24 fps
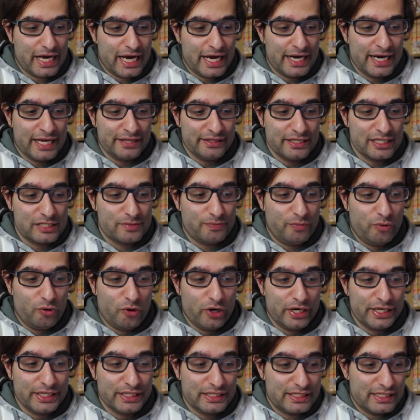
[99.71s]
And at this
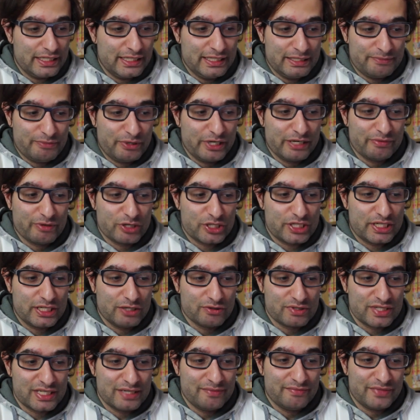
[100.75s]
point, he pretty much
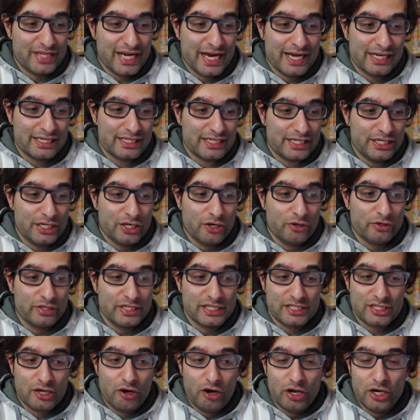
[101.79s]
tells him that, you know,
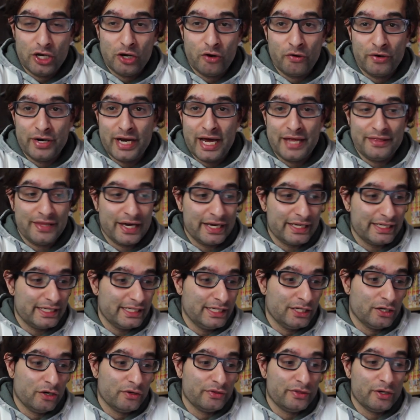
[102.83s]
he's not alone and that,
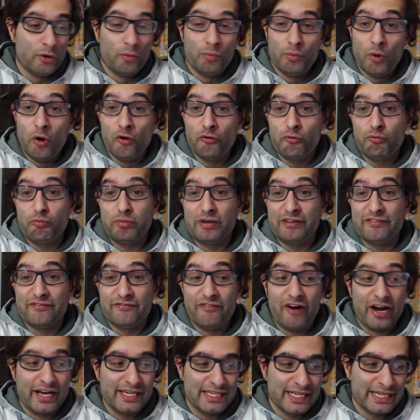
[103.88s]
you know, the wolf will be
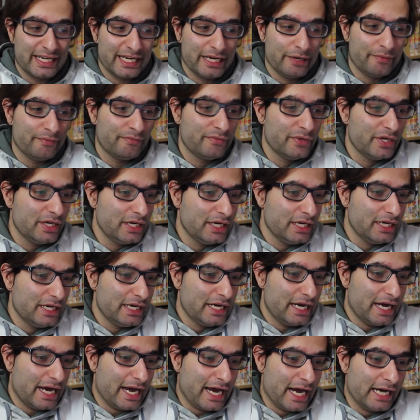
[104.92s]
fighting him.
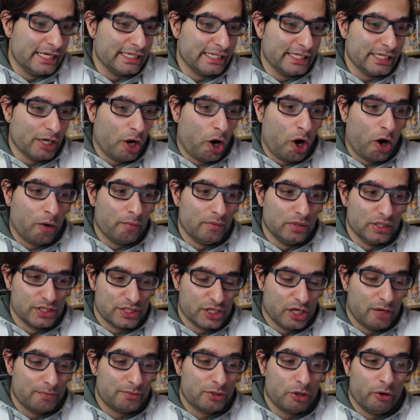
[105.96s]
And he armors
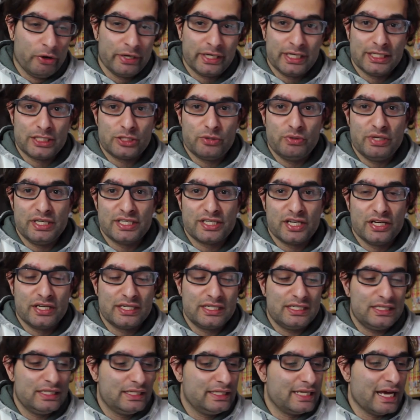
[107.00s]
up, going into his
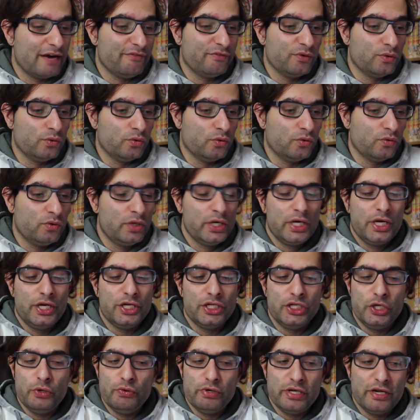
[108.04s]
devil
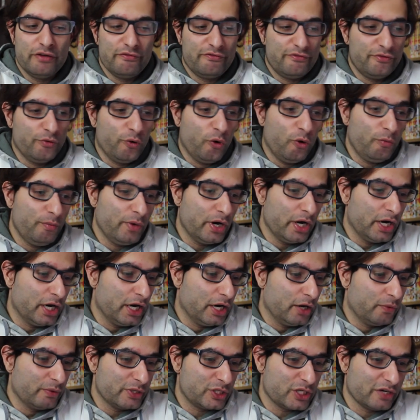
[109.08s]
union form,
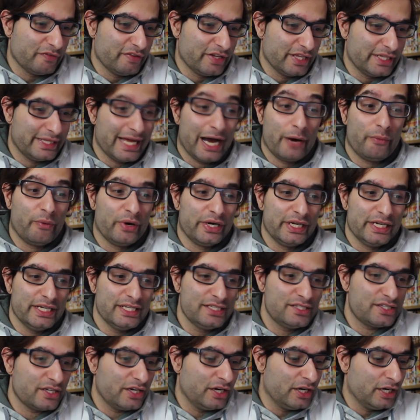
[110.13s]
whichever that one
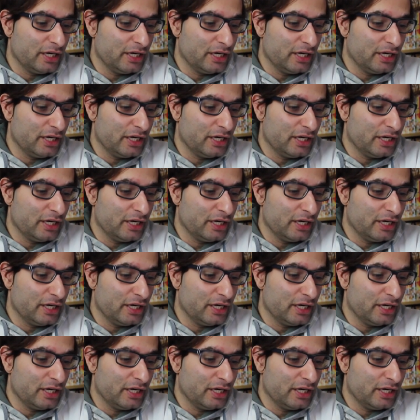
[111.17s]
is.